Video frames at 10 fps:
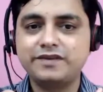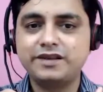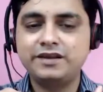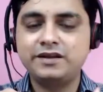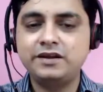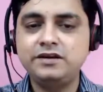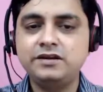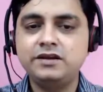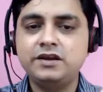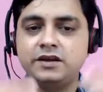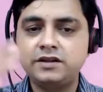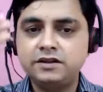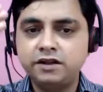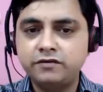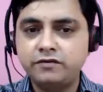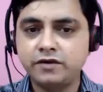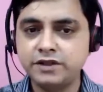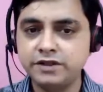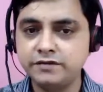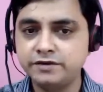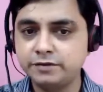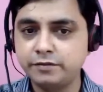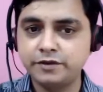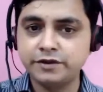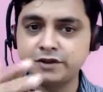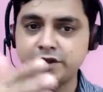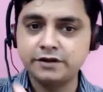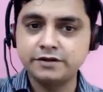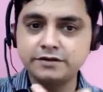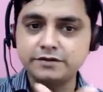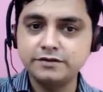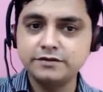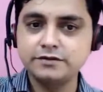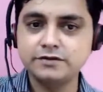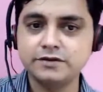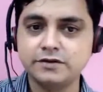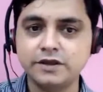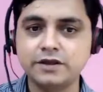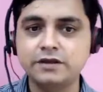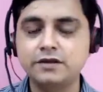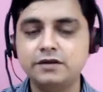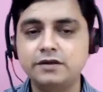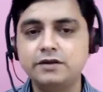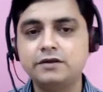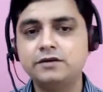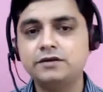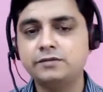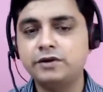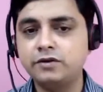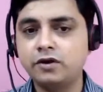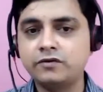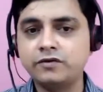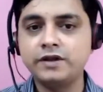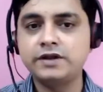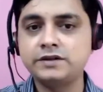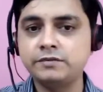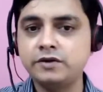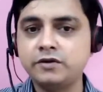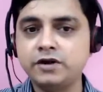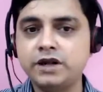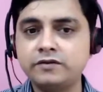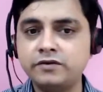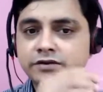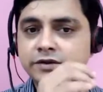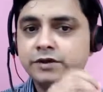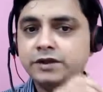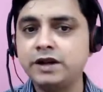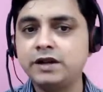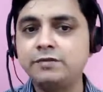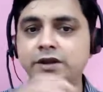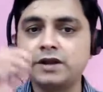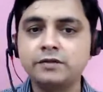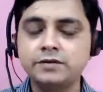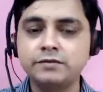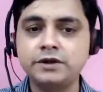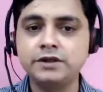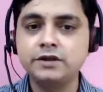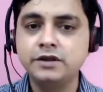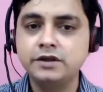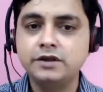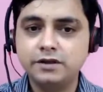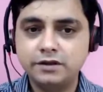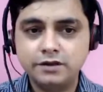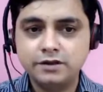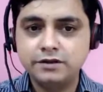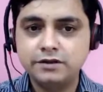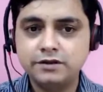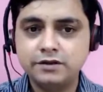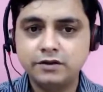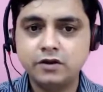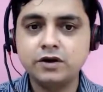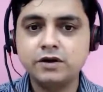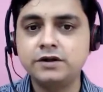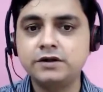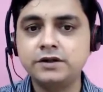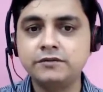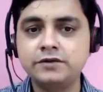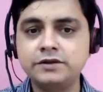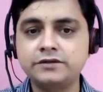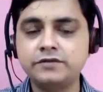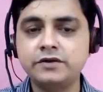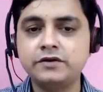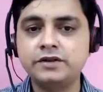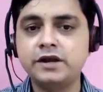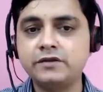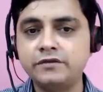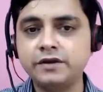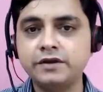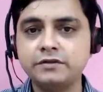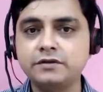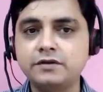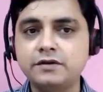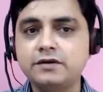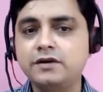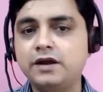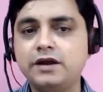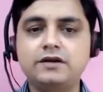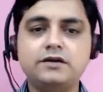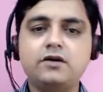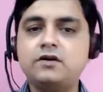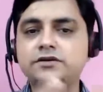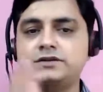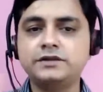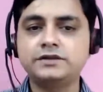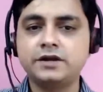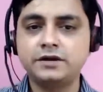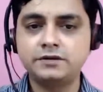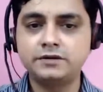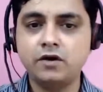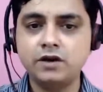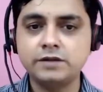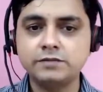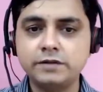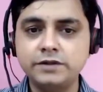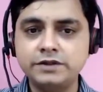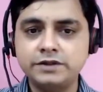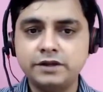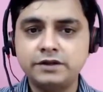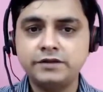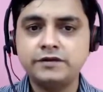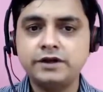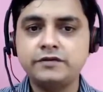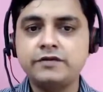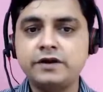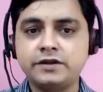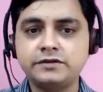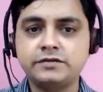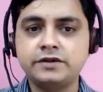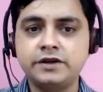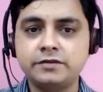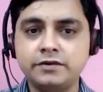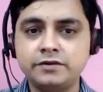right? And then there are 40 events supporting that. Okay, somebody got fired, somebody got divorced, somebody had a breakup, somebody got hurt in this way or that way, and all these things are, all the memories are different legs of the table.